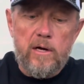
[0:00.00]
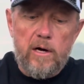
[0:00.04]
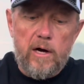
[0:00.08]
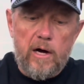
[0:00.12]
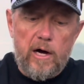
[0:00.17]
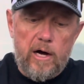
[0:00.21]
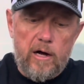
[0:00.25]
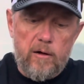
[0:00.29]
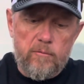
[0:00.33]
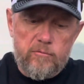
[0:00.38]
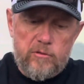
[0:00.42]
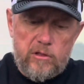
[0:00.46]

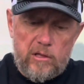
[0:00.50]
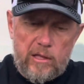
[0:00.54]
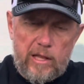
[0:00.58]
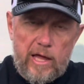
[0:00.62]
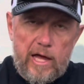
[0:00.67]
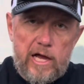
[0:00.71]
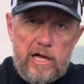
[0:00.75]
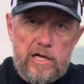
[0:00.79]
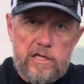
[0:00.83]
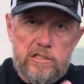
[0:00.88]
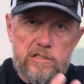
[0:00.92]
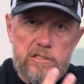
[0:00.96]
The
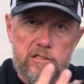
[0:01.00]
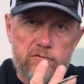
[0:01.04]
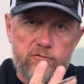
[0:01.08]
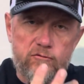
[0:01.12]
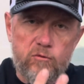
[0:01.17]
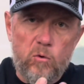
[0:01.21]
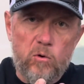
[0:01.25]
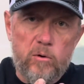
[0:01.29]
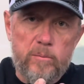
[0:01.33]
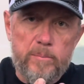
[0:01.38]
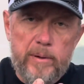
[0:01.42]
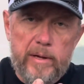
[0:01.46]
last
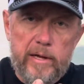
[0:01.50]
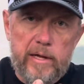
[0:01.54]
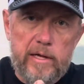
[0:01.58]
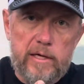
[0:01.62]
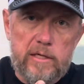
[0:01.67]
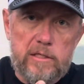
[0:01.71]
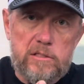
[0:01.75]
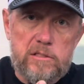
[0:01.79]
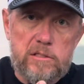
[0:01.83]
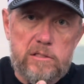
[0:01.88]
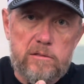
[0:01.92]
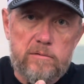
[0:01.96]
4
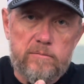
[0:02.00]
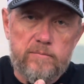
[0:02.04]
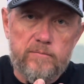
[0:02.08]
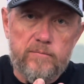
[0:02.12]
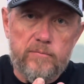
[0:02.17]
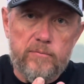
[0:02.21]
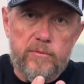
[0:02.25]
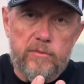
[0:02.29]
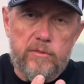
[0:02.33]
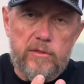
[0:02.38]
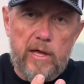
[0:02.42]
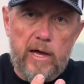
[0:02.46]
pigs
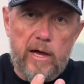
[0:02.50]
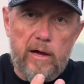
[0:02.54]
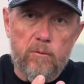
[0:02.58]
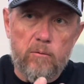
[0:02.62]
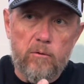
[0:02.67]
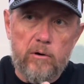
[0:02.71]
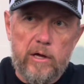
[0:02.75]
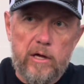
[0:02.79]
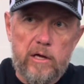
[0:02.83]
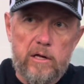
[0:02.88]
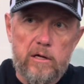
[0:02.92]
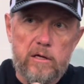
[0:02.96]
that
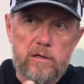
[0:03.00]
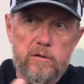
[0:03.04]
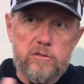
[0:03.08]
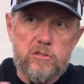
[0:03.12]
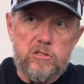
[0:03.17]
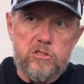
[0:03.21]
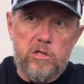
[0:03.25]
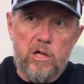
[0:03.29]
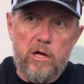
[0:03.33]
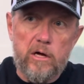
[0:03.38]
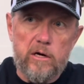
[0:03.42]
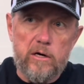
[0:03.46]
we're gonna
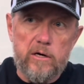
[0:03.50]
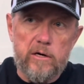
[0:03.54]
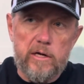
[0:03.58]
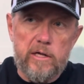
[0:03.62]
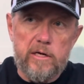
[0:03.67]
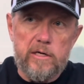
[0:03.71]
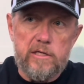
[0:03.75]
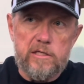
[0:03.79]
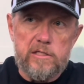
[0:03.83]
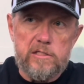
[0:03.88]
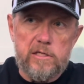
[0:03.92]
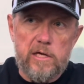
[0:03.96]
slaughter
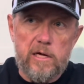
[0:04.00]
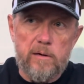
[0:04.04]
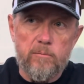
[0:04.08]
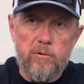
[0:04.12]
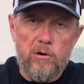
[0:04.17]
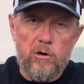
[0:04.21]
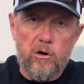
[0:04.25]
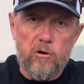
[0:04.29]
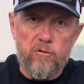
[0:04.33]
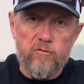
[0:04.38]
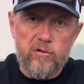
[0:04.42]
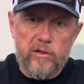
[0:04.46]
in December,
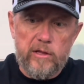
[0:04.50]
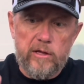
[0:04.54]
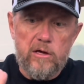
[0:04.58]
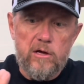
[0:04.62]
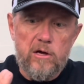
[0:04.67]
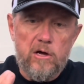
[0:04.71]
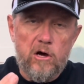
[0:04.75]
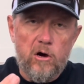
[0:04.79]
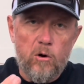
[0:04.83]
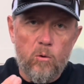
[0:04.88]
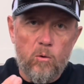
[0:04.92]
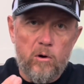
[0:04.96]
hopefully,
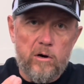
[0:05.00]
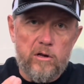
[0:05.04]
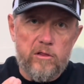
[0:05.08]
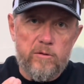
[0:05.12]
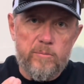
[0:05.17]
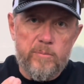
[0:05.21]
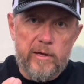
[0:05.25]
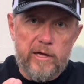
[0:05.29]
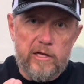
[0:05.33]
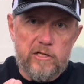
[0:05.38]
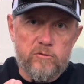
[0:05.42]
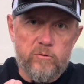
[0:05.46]
one of the
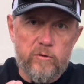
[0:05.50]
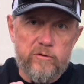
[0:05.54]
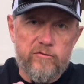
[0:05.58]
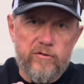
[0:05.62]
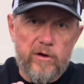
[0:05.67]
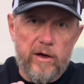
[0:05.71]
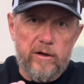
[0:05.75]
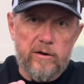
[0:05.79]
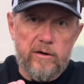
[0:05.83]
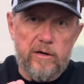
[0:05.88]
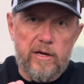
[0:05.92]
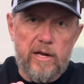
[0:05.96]
pigs we
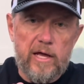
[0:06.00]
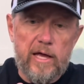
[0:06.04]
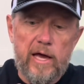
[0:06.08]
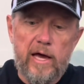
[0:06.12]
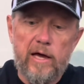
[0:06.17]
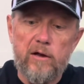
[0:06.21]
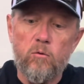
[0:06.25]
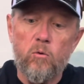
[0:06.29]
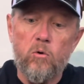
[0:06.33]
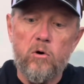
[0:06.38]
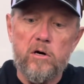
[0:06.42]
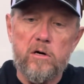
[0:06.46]
found today
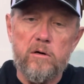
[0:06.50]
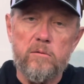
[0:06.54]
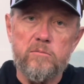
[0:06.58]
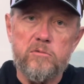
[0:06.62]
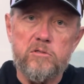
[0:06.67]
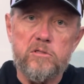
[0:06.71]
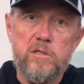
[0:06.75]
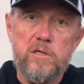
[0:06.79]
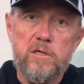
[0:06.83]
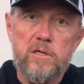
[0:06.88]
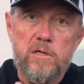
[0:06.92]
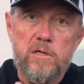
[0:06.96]
had worms.